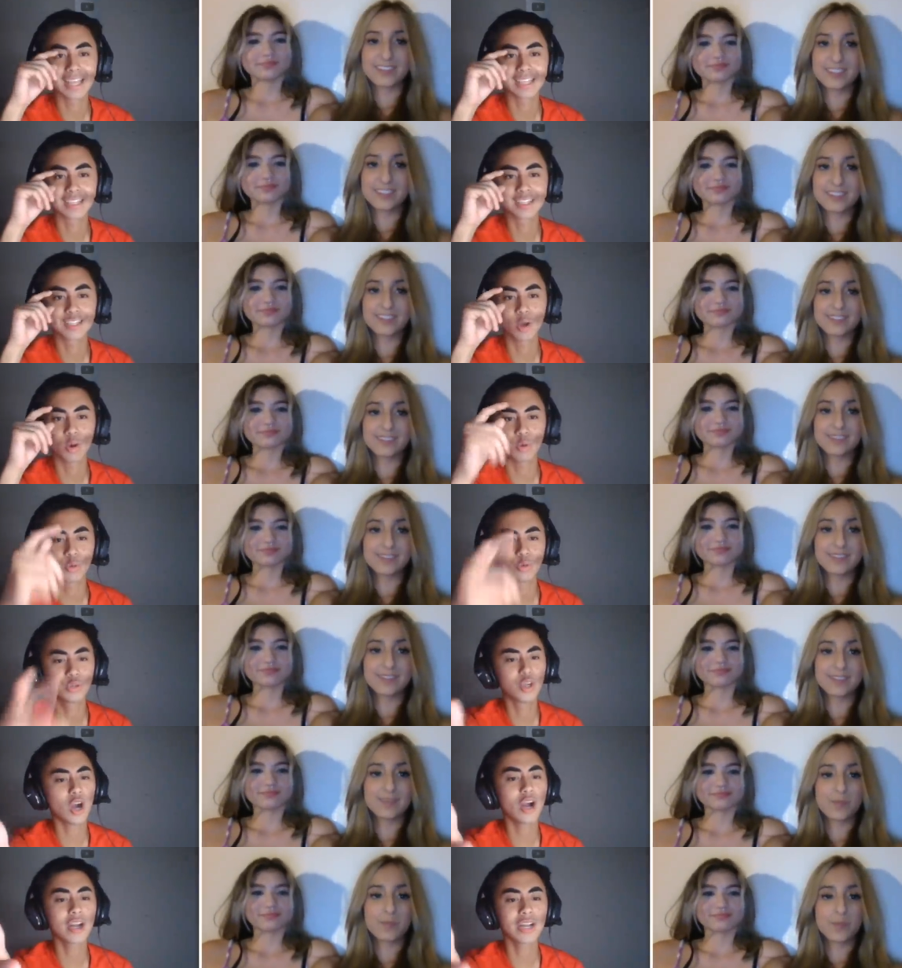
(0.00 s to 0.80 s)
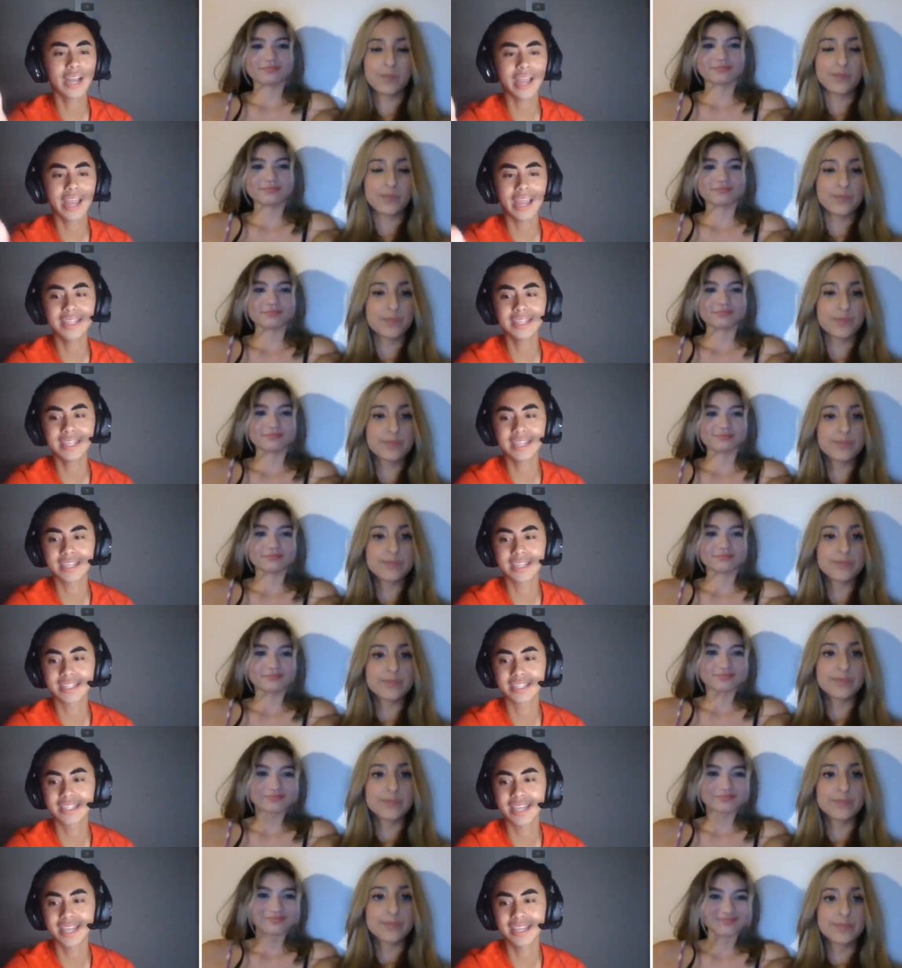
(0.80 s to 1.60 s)
Speaker 1: so y'all got anything to
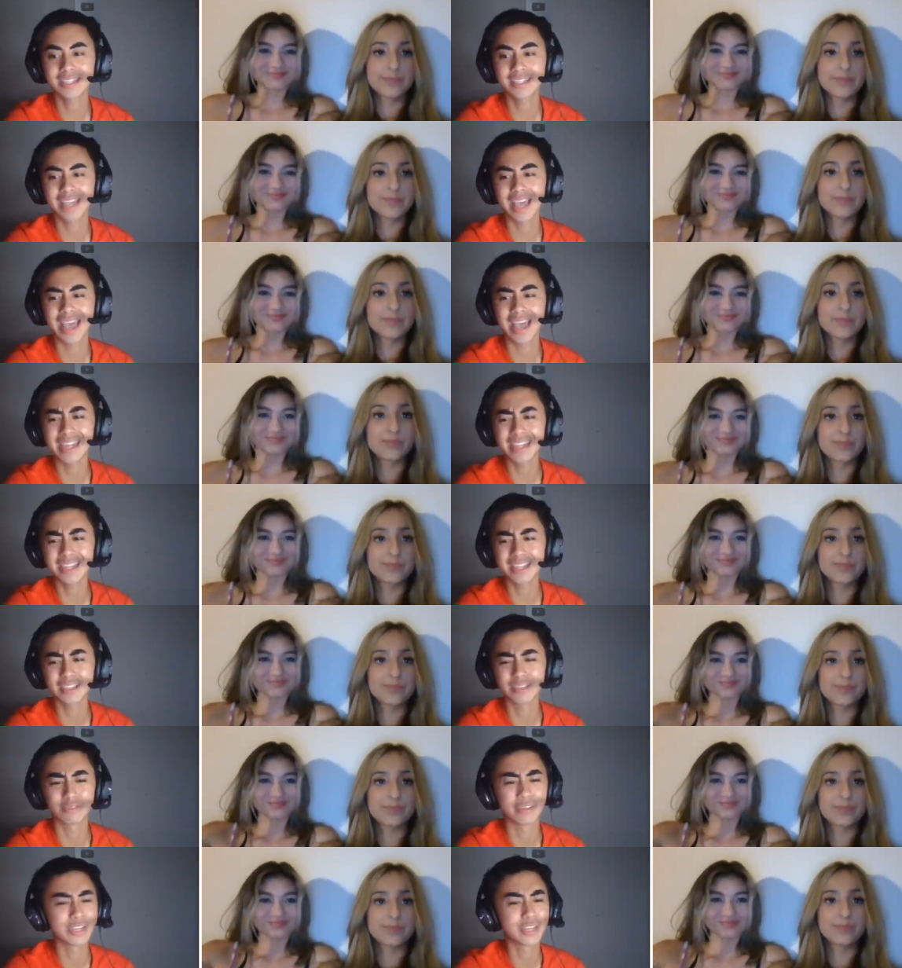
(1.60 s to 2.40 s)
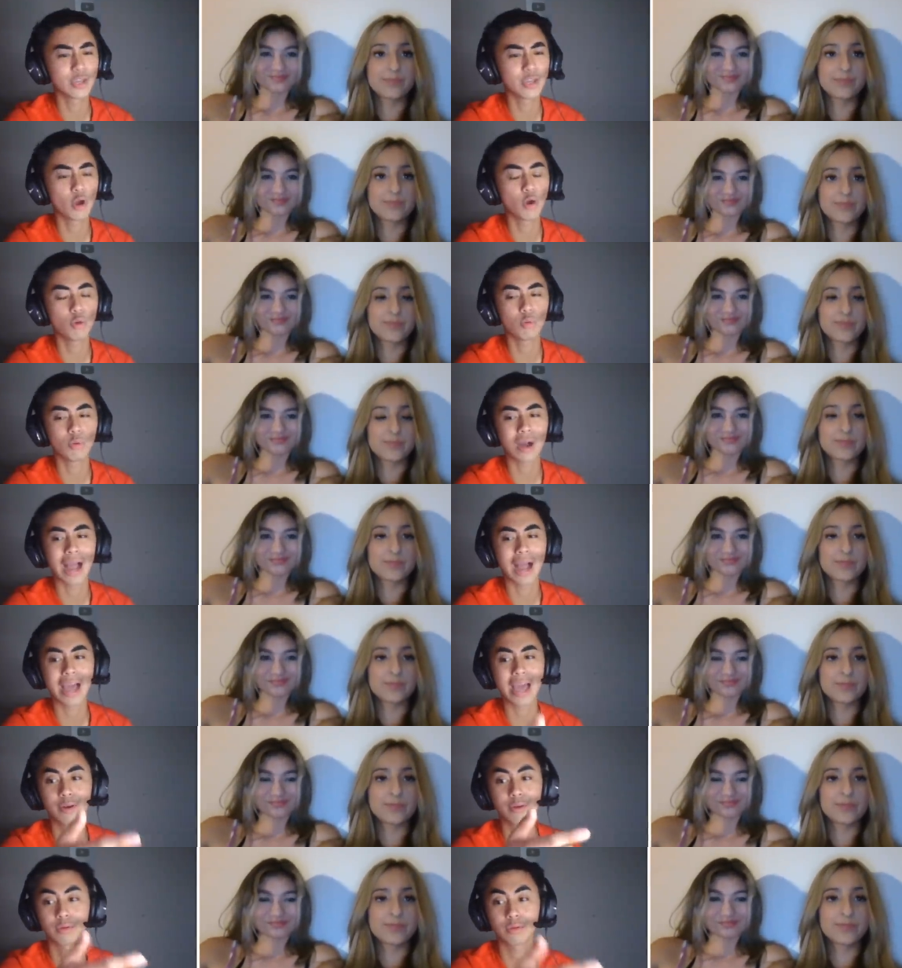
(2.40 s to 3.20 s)
say to end this video?
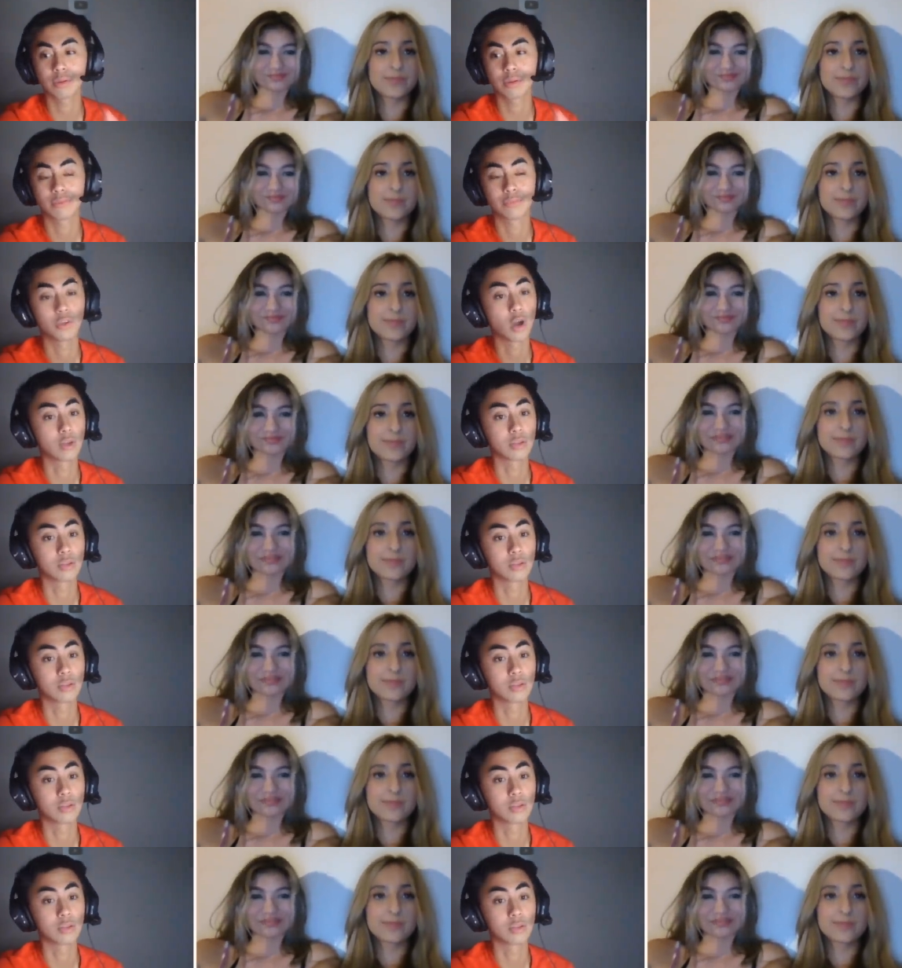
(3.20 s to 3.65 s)
I don't if y'all